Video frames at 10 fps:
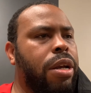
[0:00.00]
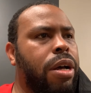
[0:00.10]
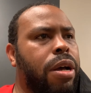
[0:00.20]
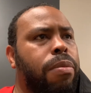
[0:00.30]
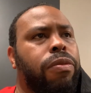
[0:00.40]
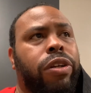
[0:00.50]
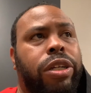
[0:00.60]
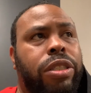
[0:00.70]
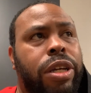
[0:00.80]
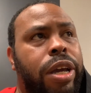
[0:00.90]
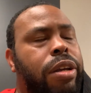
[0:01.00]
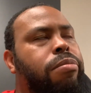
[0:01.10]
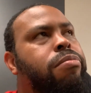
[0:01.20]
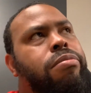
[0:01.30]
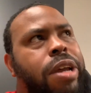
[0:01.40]
And release date,
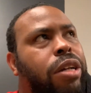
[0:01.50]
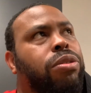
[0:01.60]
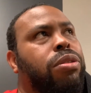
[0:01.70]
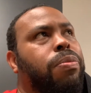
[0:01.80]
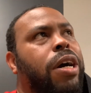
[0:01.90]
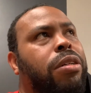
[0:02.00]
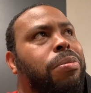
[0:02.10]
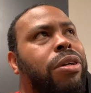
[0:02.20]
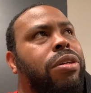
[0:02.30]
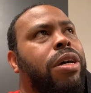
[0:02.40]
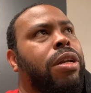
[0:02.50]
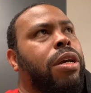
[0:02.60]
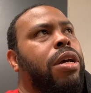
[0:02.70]
not too surprised about that.